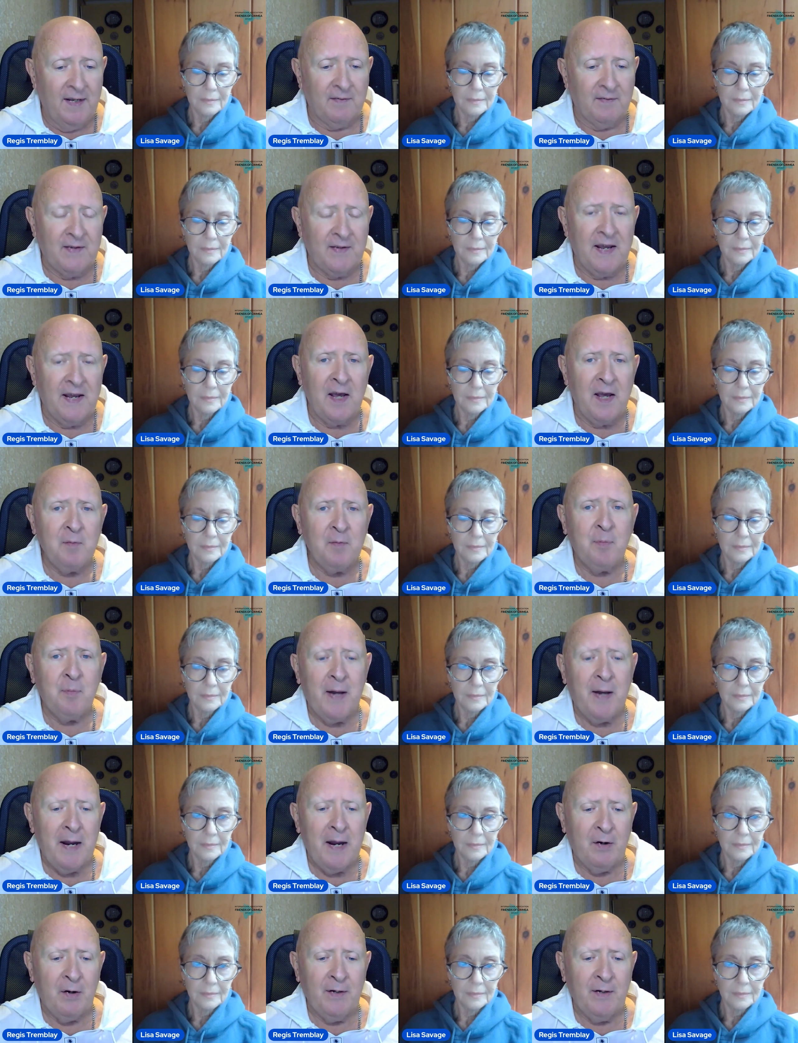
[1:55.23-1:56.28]
Speaker 1: The
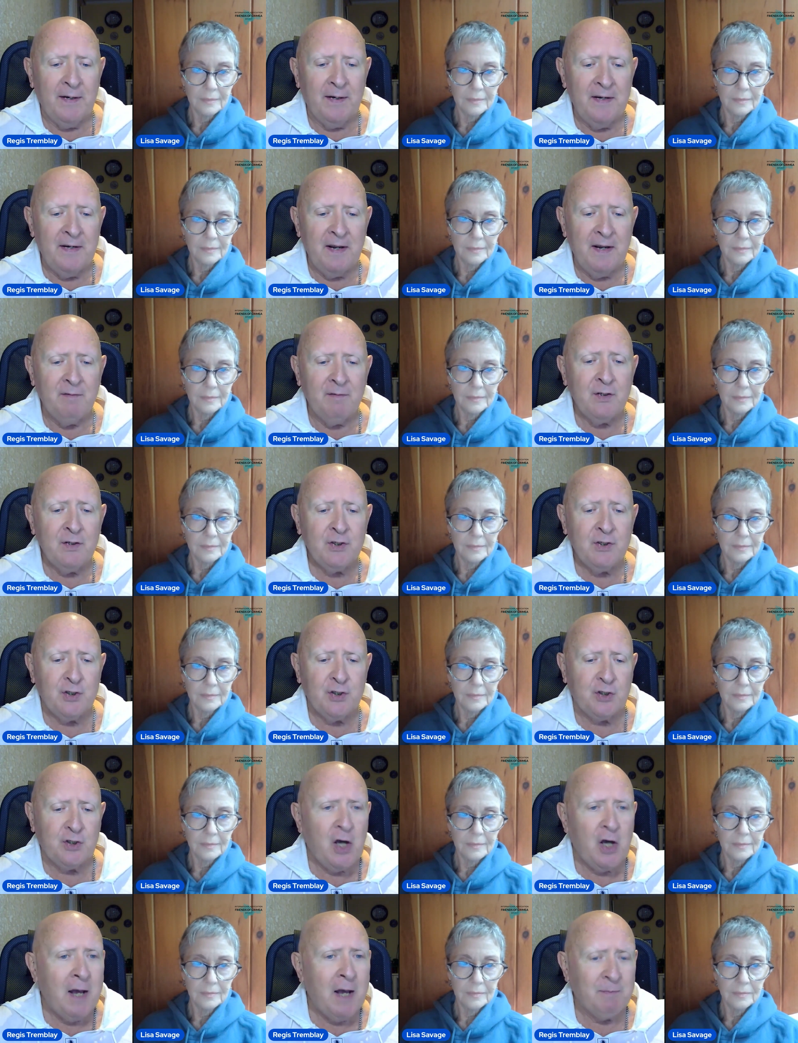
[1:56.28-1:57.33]
empire never
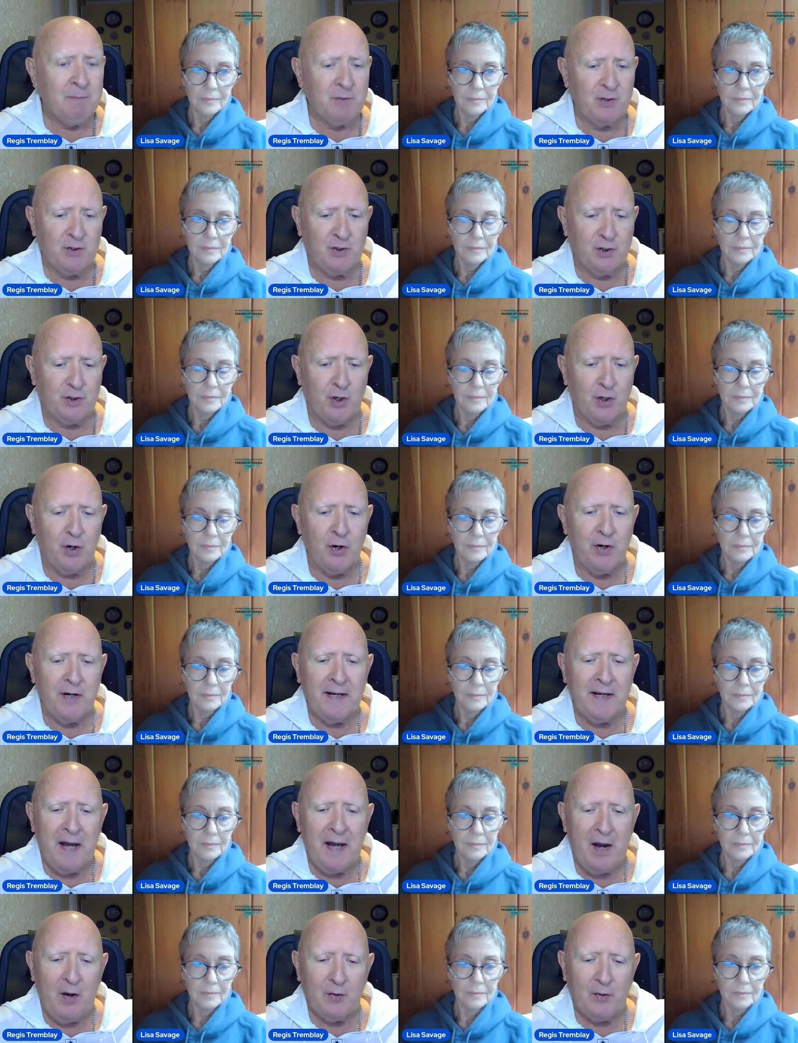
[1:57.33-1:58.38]
stops
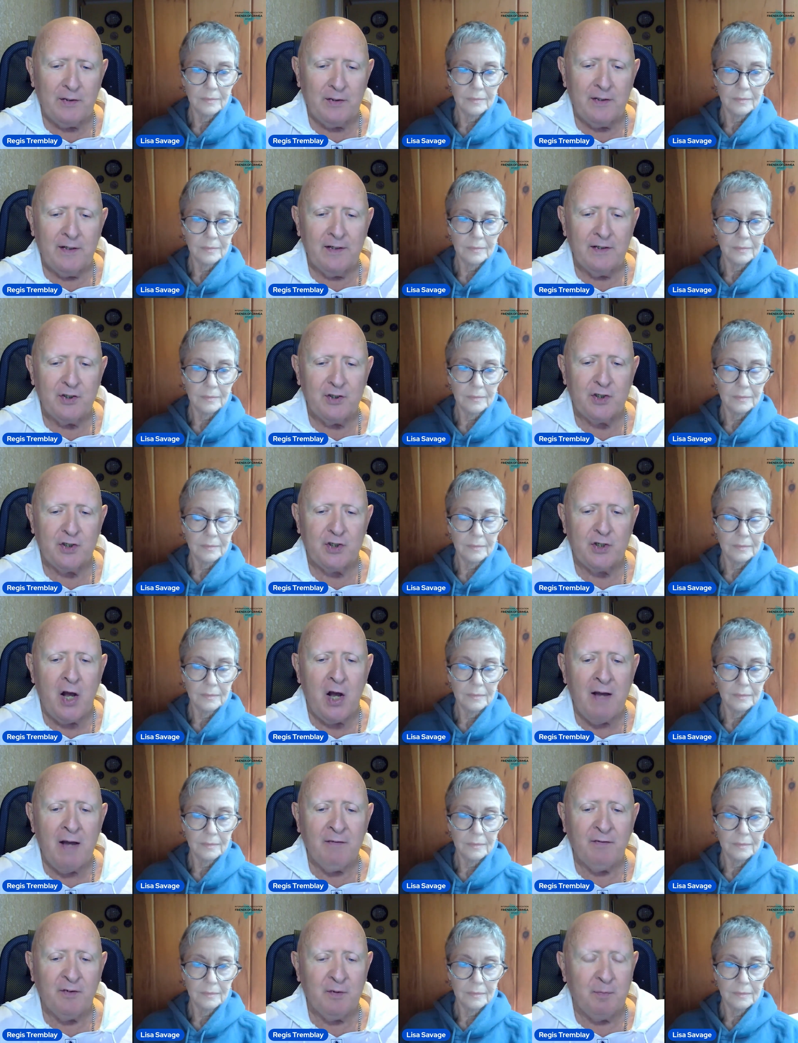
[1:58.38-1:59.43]
churning out
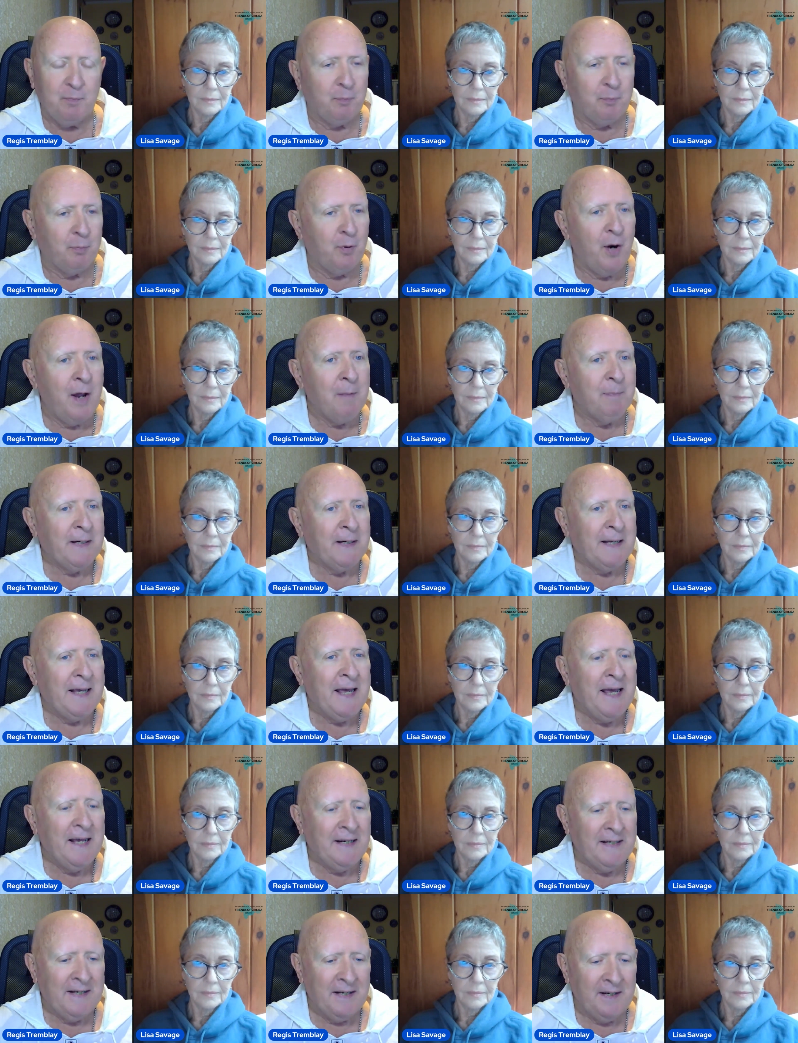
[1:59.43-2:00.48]
soft
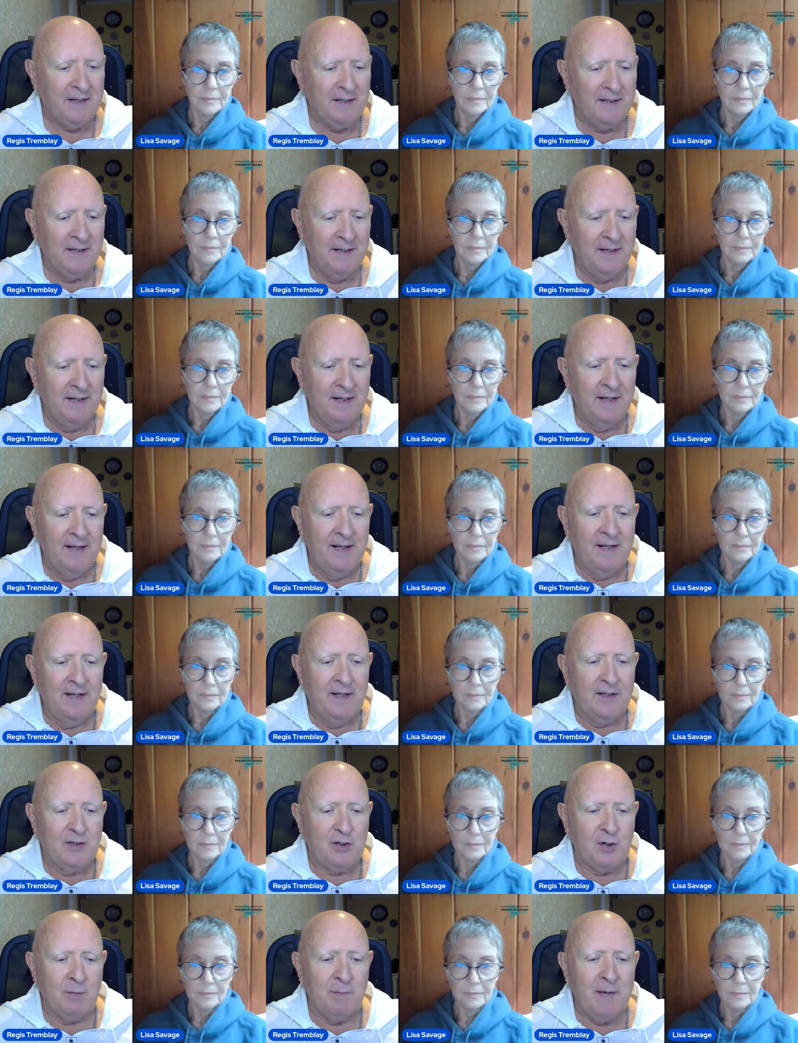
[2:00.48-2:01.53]
propaganda
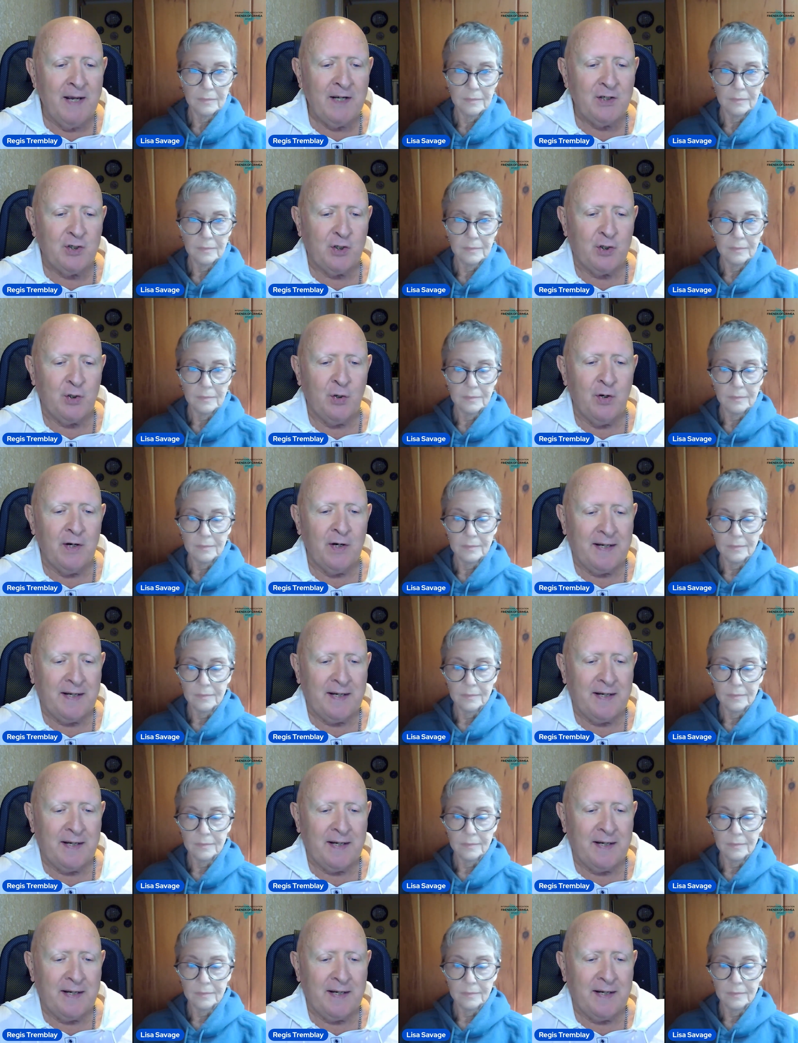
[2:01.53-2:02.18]
to make sure